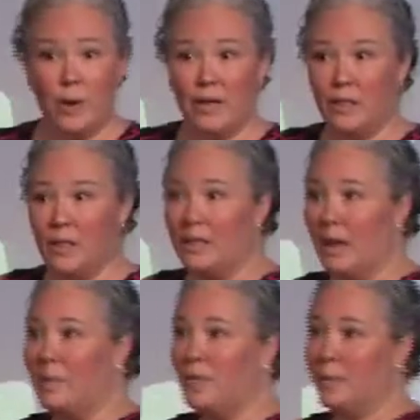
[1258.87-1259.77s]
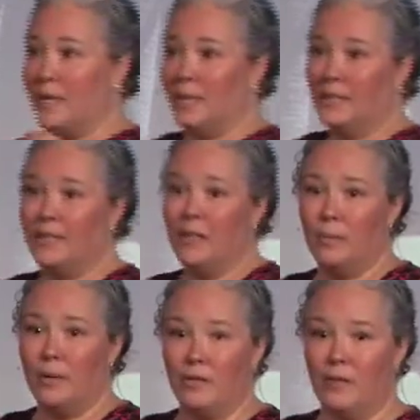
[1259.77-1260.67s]
we think that means we get a
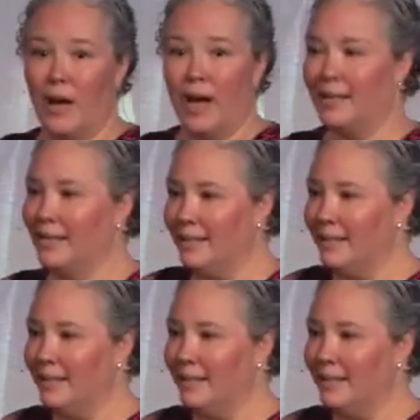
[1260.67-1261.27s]
little bit of God.